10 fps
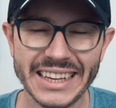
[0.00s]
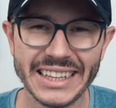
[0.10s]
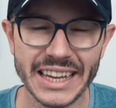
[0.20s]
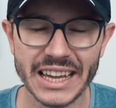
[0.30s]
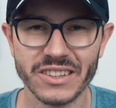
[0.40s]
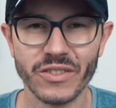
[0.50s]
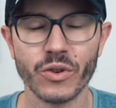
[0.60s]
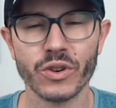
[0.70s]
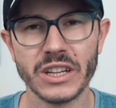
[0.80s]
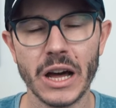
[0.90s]
then yes, of
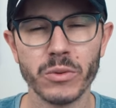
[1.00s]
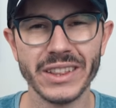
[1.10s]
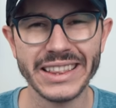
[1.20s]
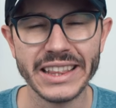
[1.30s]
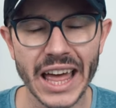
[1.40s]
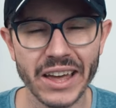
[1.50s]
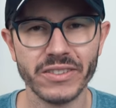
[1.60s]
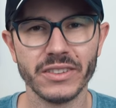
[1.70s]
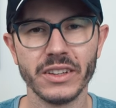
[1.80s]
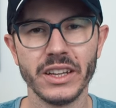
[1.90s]
course, I would
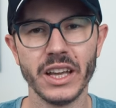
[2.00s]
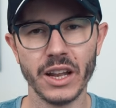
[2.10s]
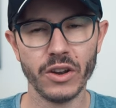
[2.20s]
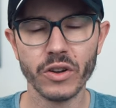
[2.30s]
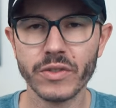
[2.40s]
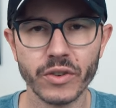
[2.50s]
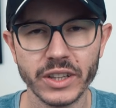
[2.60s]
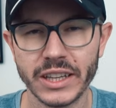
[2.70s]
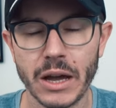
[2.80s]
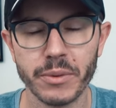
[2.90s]
definitely look
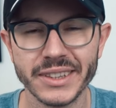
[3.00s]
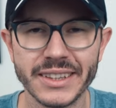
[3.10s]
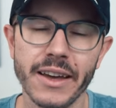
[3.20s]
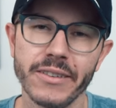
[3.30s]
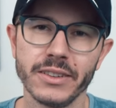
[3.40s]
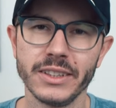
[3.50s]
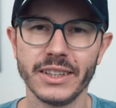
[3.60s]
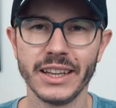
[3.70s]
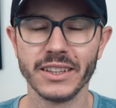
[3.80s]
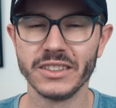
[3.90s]
for it and I would definitely
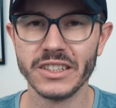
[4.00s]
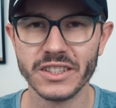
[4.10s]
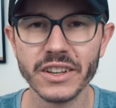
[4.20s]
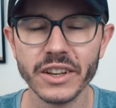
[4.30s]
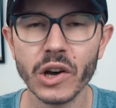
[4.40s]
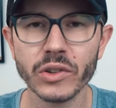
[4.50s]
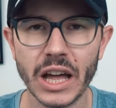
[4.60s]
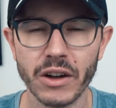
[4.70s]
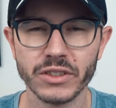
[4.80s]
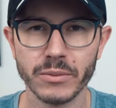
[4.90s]
take it. There's no
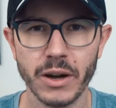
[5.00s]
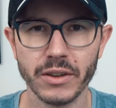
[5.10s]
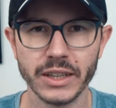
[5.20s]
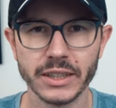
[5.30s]
doubt about